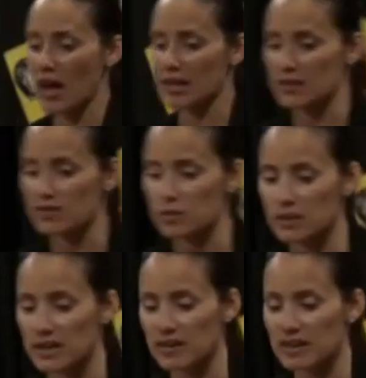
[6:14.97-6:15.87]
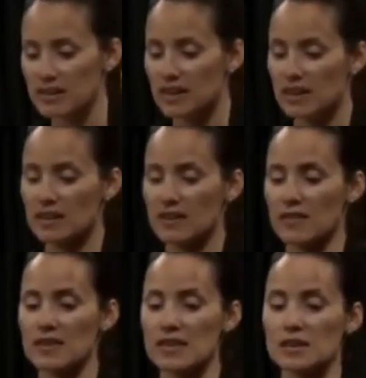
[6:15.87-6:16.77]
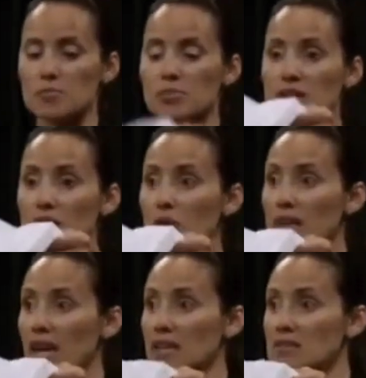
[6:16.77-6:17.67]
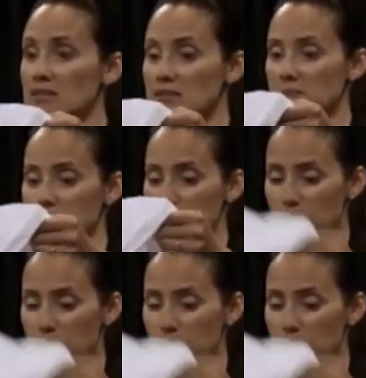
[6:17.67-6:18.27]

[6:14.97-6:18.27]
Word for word: I give the parent the pillowcase.